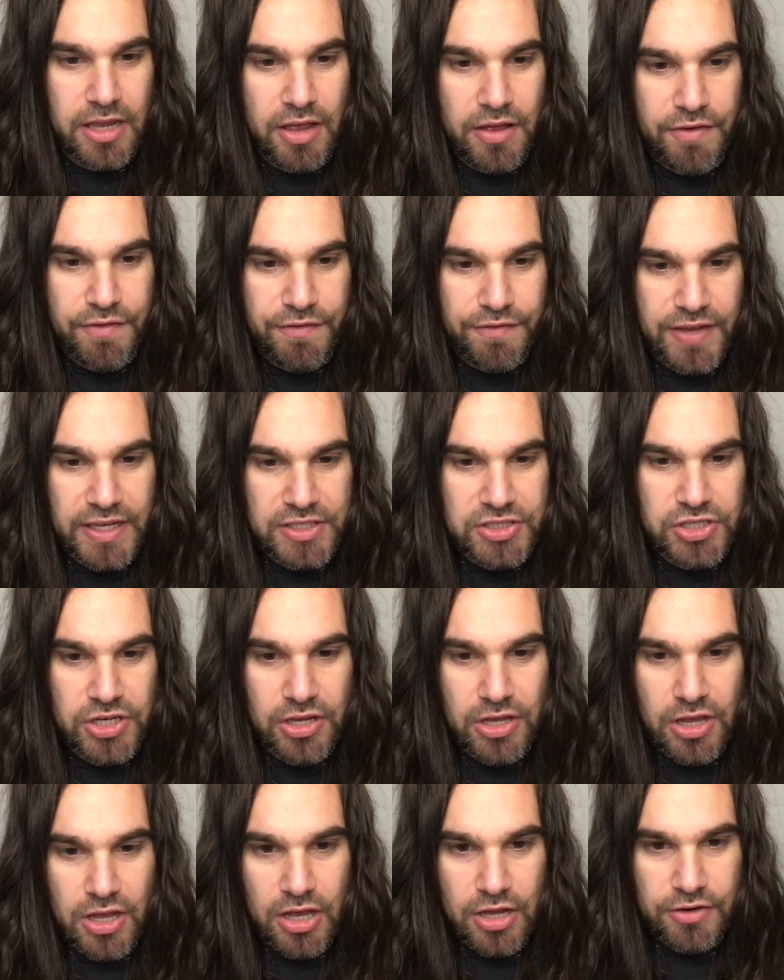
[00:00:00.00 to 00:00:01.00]

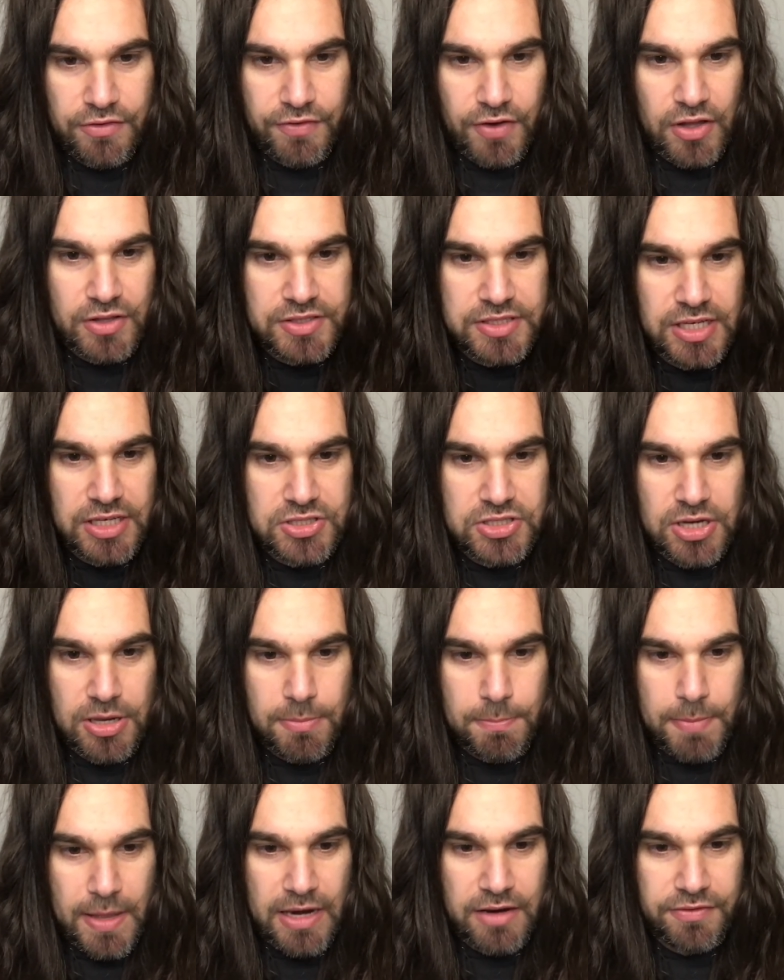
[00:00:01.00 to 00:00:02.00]
feature, advantage,
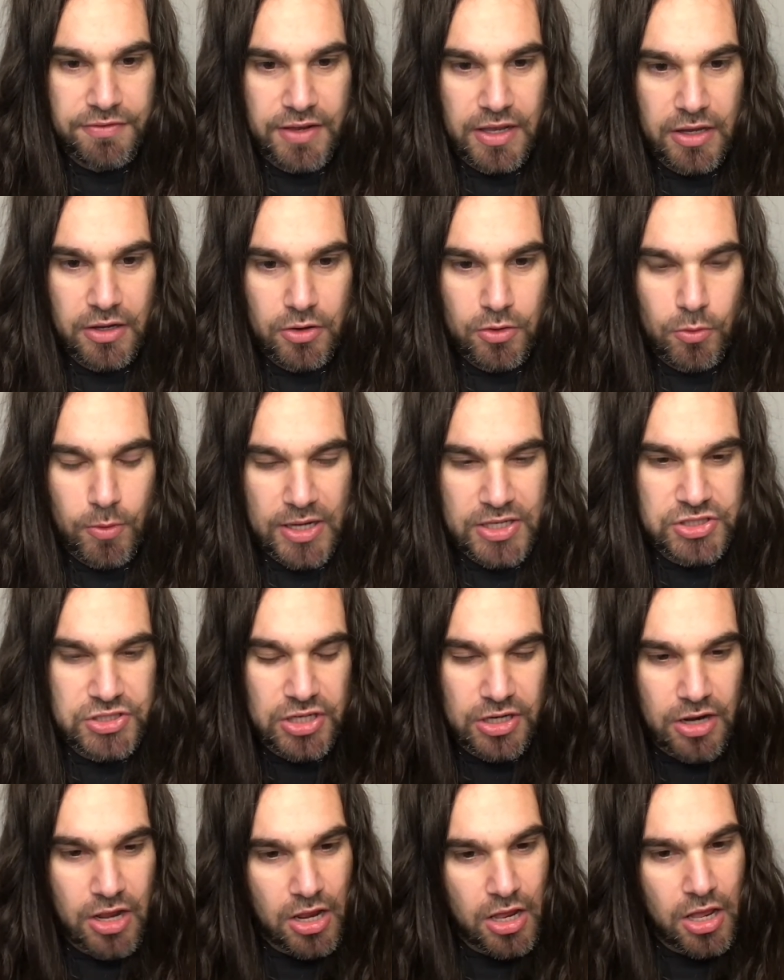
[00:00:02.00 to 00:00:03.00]
benefit, question.